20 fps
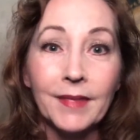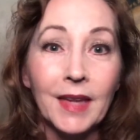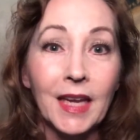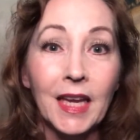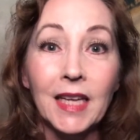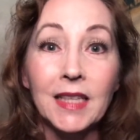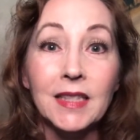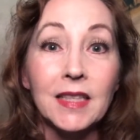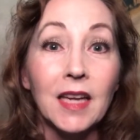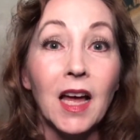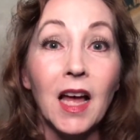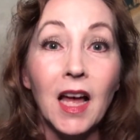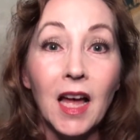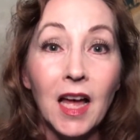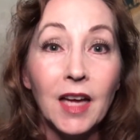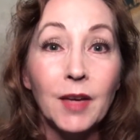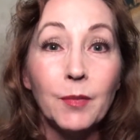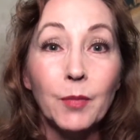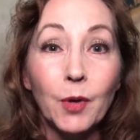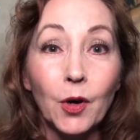It's a
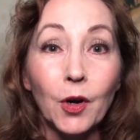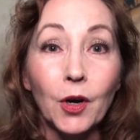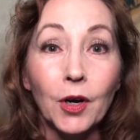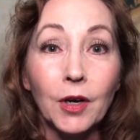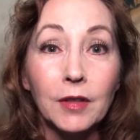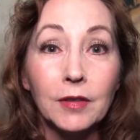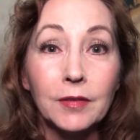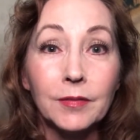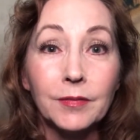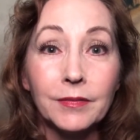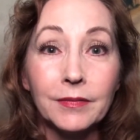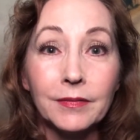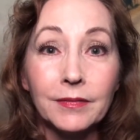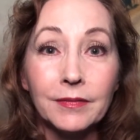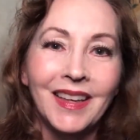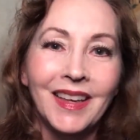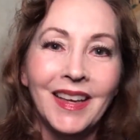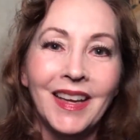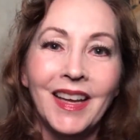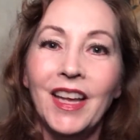high bar.
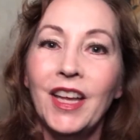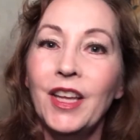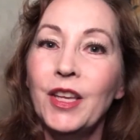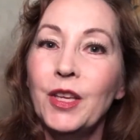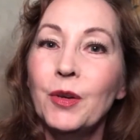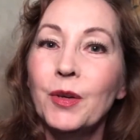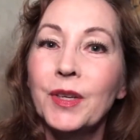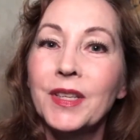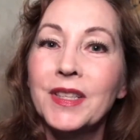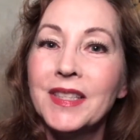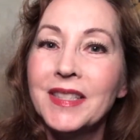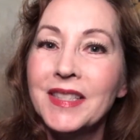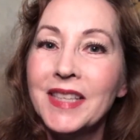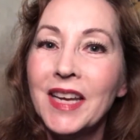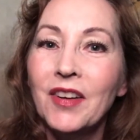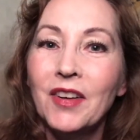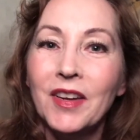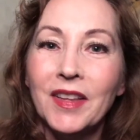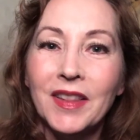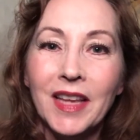You can
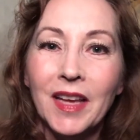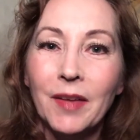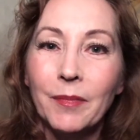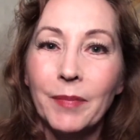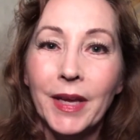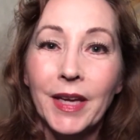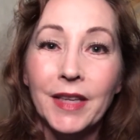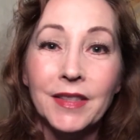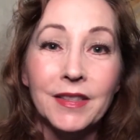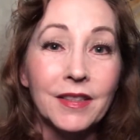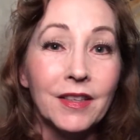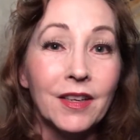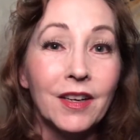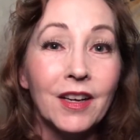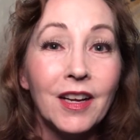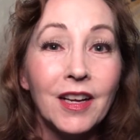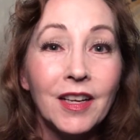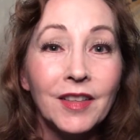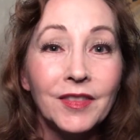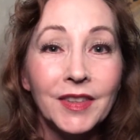stare at that page an
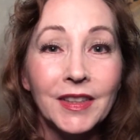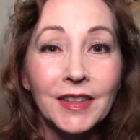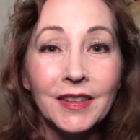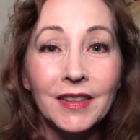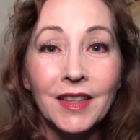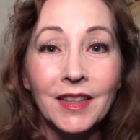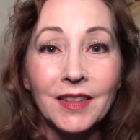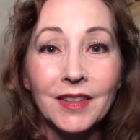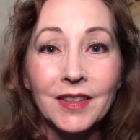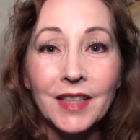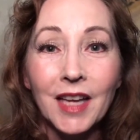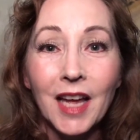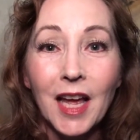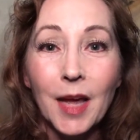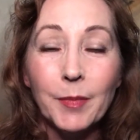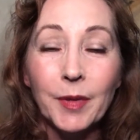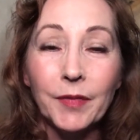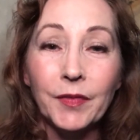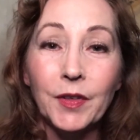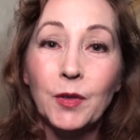awfully long time
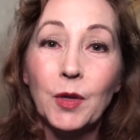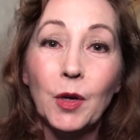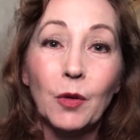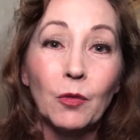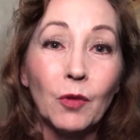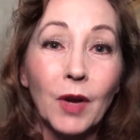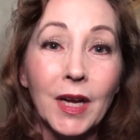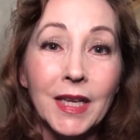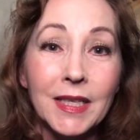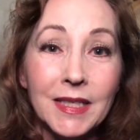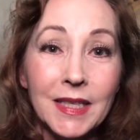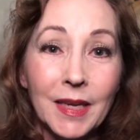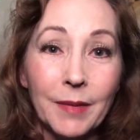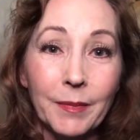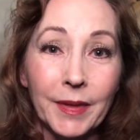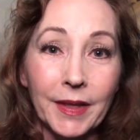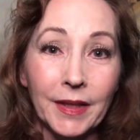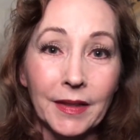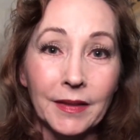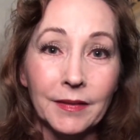if you don't write
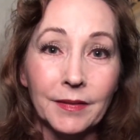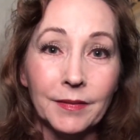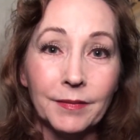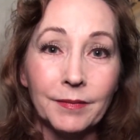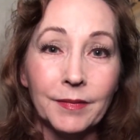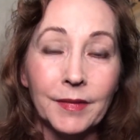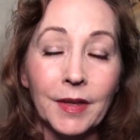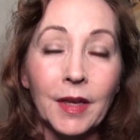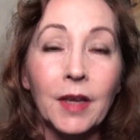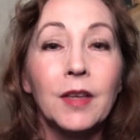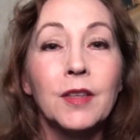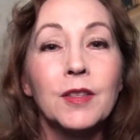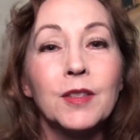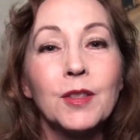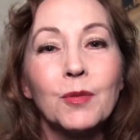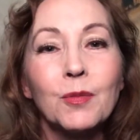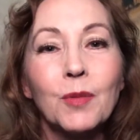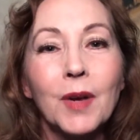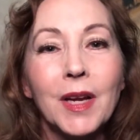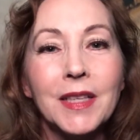something. So
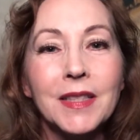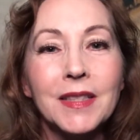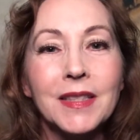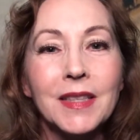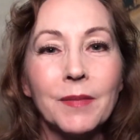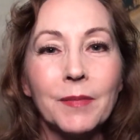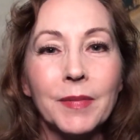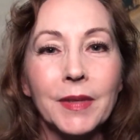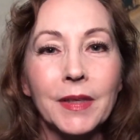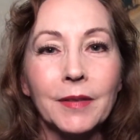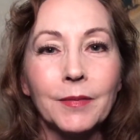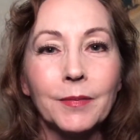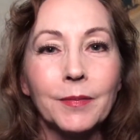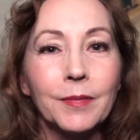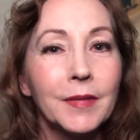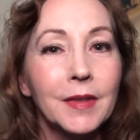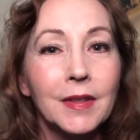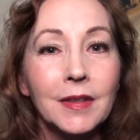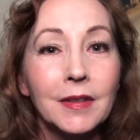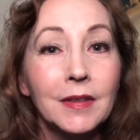write something,
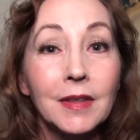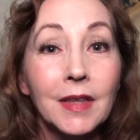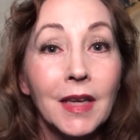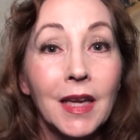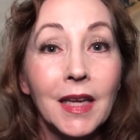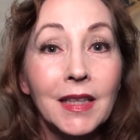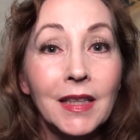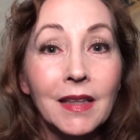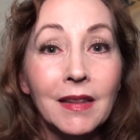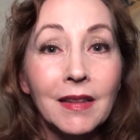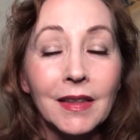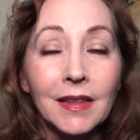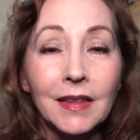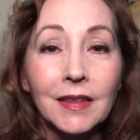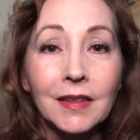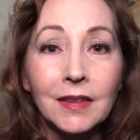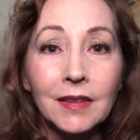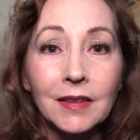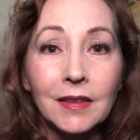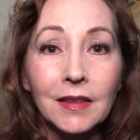anything,
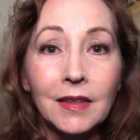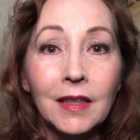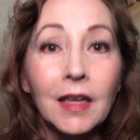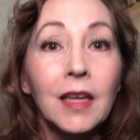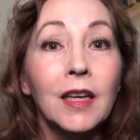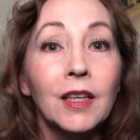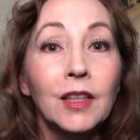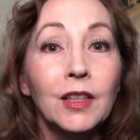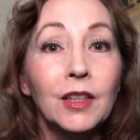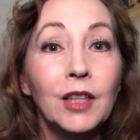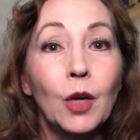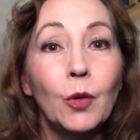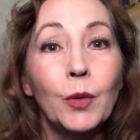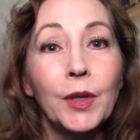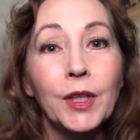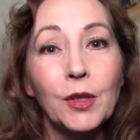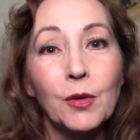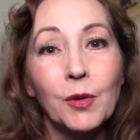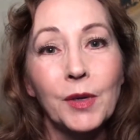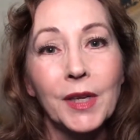knowing
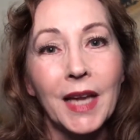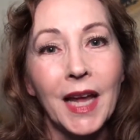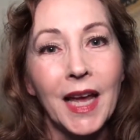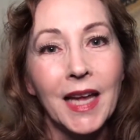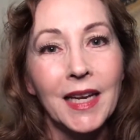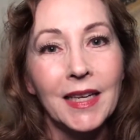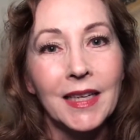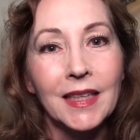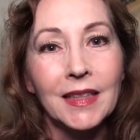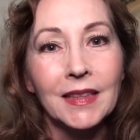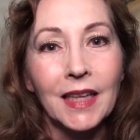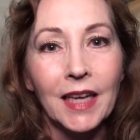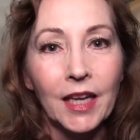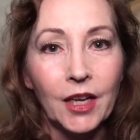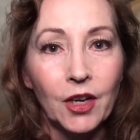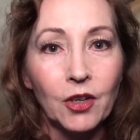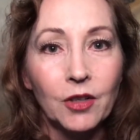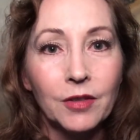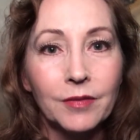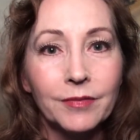you can edit it
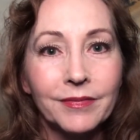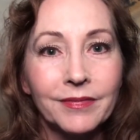later.